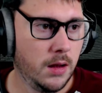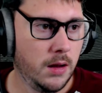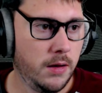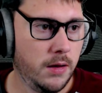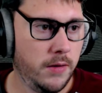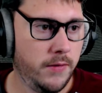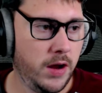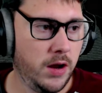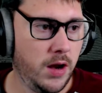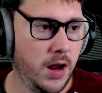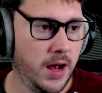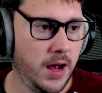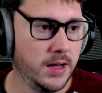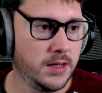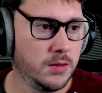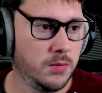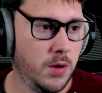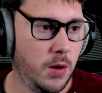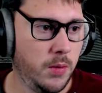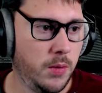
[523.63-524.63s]
Very
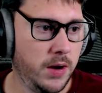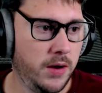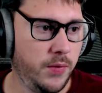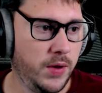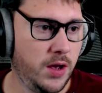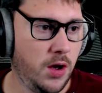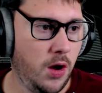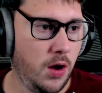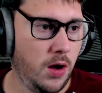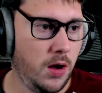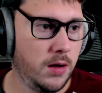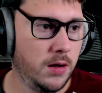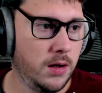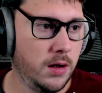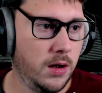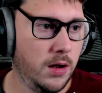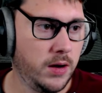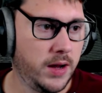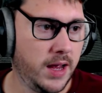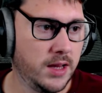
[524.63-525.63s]
nice. What have we got?
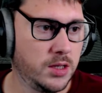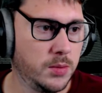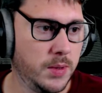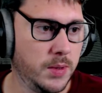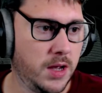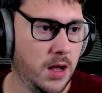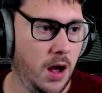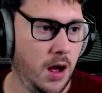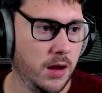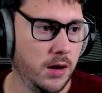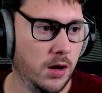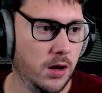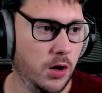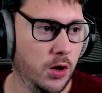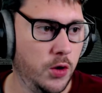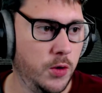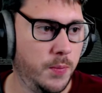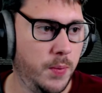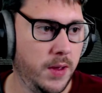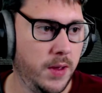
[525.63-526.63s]
Okay, so we can't
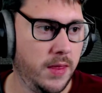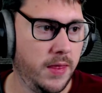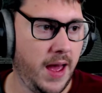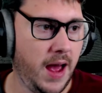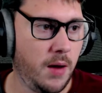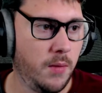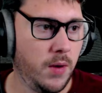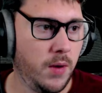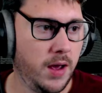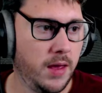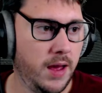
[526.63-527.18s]
loop it that way.